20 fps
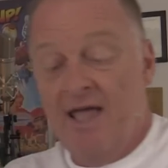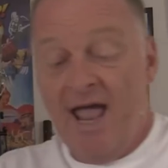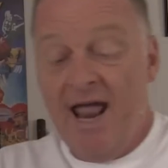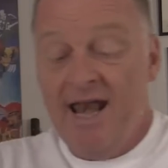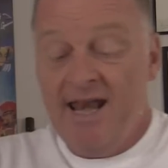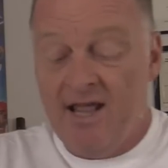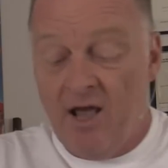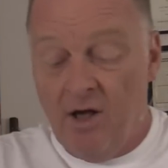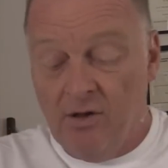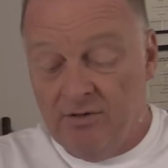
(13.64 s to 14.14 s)

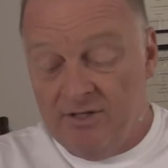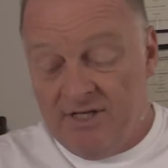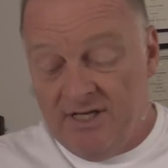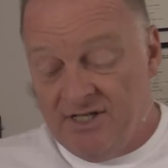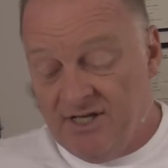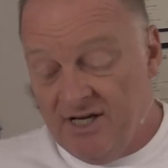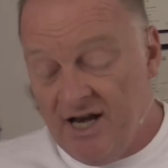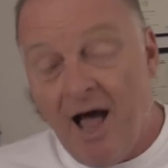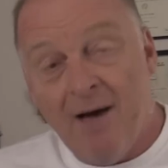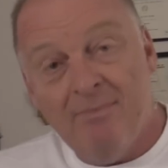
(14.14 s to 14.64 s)
Any whole
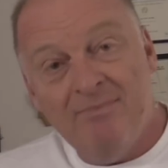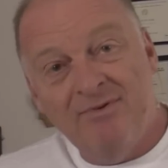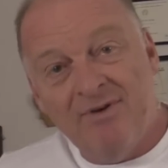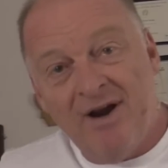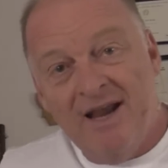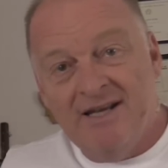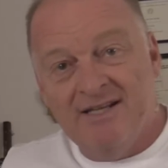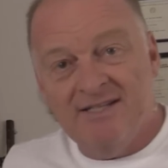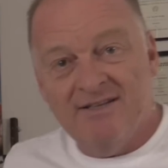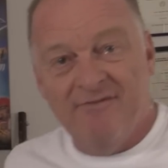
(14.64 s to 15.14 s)
digit
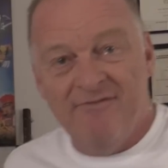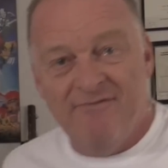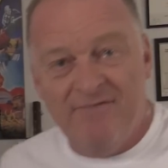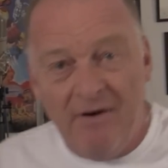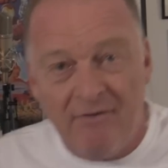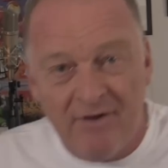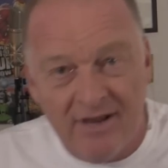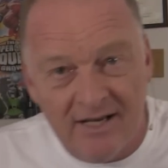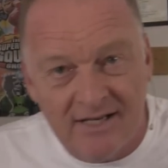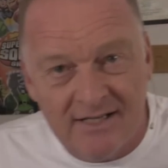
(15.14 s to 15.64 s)
upgrade is a
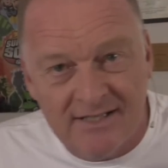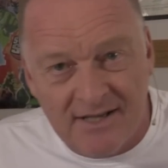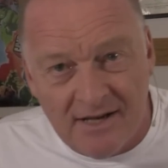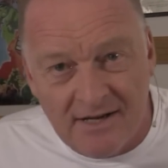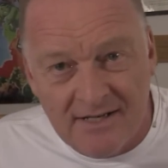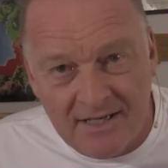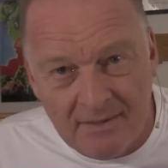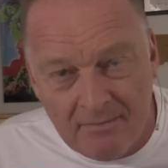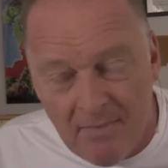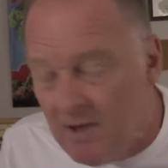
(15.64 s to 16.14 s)
very
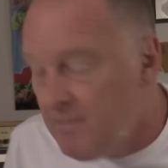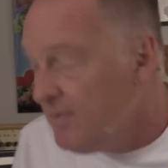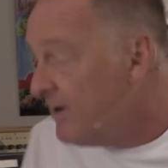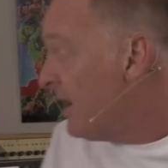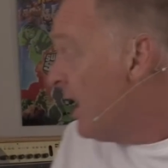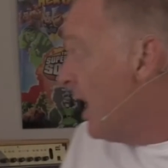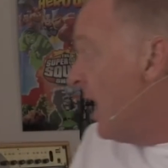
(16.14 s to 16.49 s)
exciting moment.